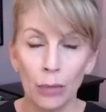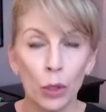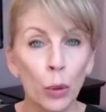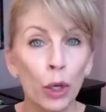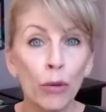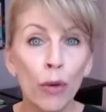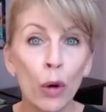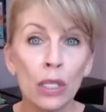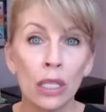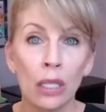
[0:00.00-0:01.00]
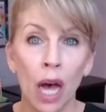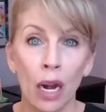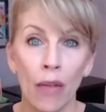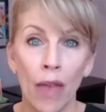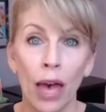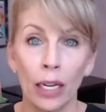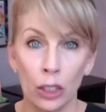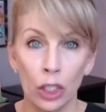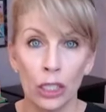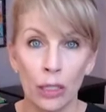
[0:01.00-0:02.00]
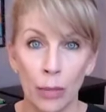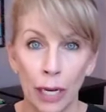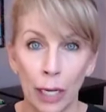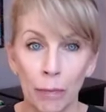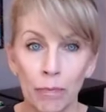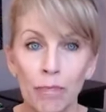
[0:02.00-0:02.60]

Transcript: So we're going to focus a lot on that in just a minute.